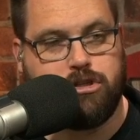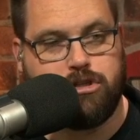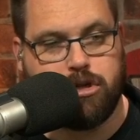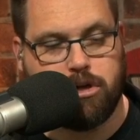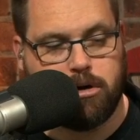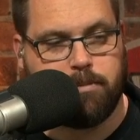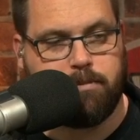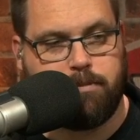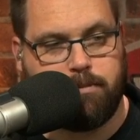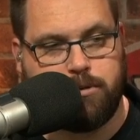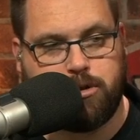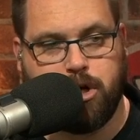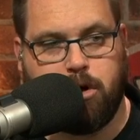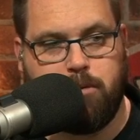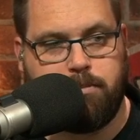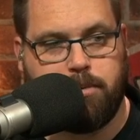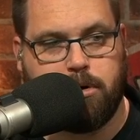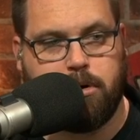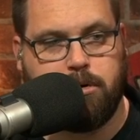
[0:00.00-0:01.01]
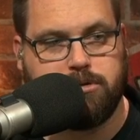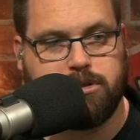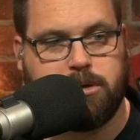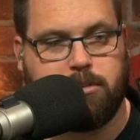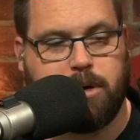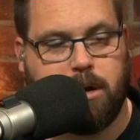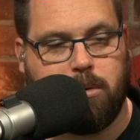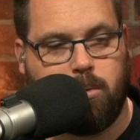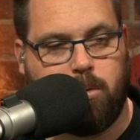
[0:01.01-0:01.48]
Joe, Joe Burrow is
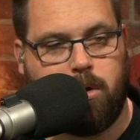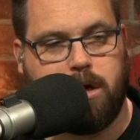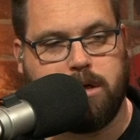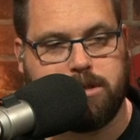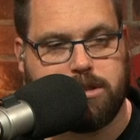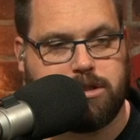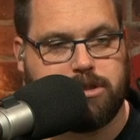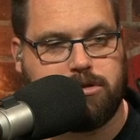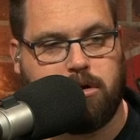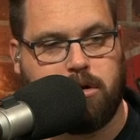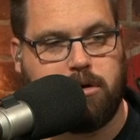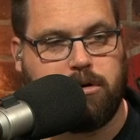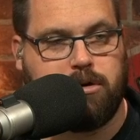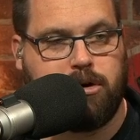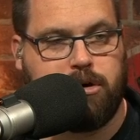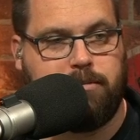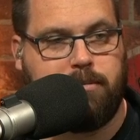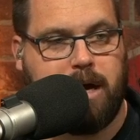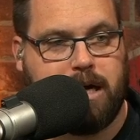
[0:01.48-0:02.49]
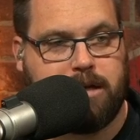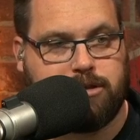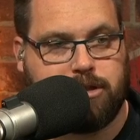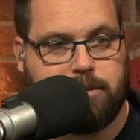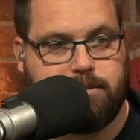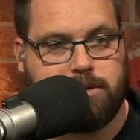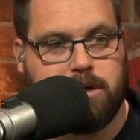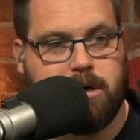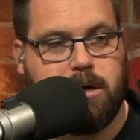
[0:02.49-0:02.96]
someone I want to start in good
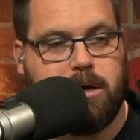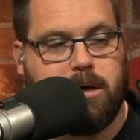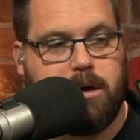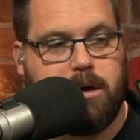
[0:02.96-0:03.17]
matchups.